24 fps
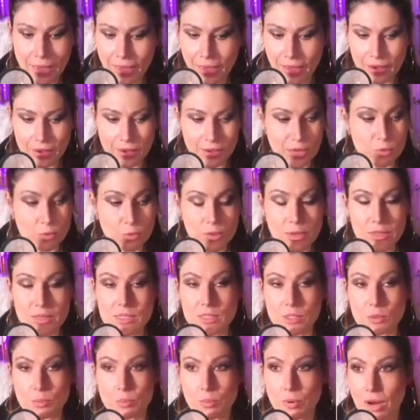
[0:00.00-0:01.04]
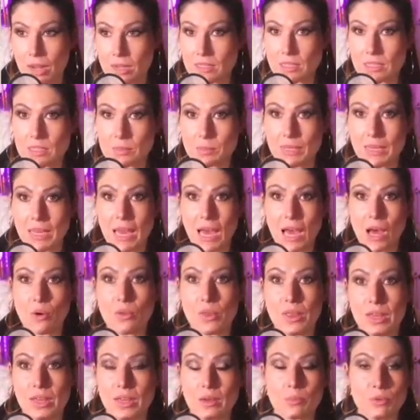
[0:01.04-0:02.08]
and it really surprises me how
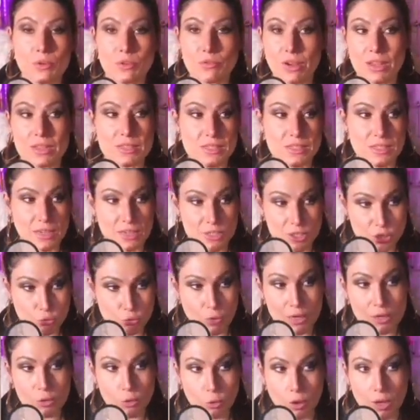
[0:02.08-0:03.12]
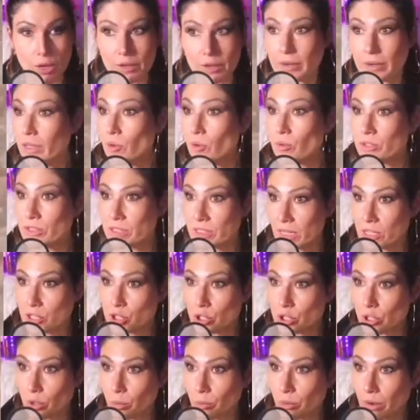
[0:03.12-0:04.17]
they can provide such great quality with
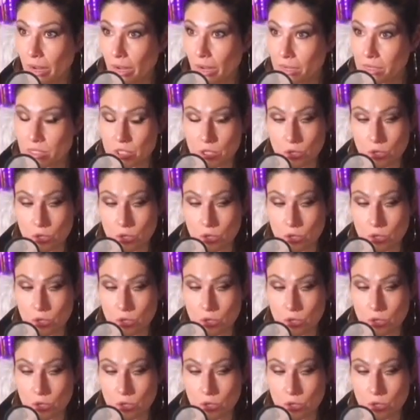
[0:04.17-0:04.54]
such low price.